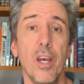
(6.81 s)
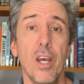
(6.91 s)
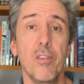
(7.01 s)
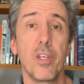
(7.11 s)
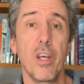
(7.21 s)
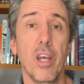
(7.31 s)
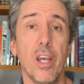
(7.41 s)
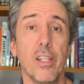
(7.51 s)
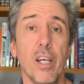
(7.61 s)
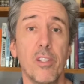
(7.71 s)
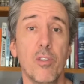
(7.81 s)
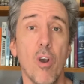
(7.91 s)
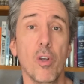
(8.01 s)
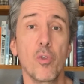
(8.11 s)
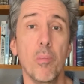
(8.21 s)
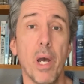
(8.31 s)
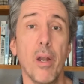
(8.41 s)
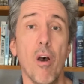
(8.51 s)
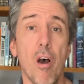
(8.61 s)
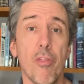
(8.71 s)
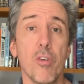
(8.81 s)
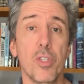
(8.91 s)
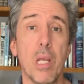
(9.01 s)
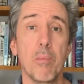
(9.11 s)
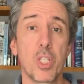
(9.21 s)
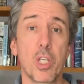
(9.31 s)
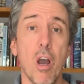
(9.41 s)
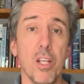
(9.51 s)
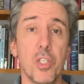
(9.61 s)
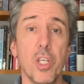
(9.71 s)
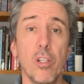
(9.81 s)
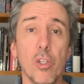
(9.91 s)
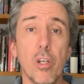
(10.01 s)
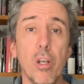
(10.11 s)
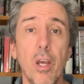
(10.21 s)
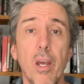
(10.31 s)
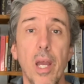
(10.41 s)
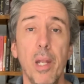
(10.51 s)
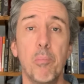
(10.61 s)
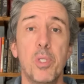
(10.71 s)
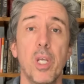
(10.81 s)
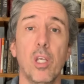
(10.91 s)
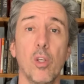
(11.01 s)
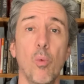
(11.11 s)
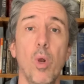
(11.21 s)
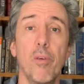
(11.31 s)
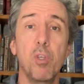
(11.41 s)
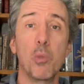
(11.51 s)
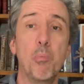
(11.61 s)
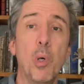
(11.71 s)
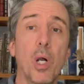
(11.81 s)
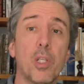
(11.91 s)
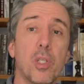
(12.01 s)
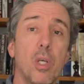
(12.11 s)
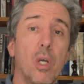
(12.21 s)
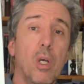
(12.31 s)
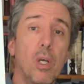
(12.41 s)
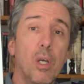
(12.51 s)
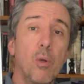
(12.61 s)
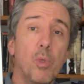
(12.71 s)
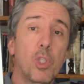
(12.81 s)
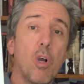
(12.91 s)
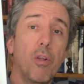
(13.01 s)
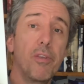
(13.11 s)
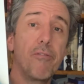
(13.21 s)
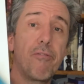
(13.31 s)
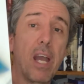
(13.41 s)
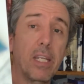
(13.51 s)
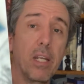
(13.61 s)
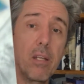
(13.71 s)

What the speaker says: And today I'd like to talk to you about an author. His name is Scott Sigler, and in particular one of his books, which is called Infected.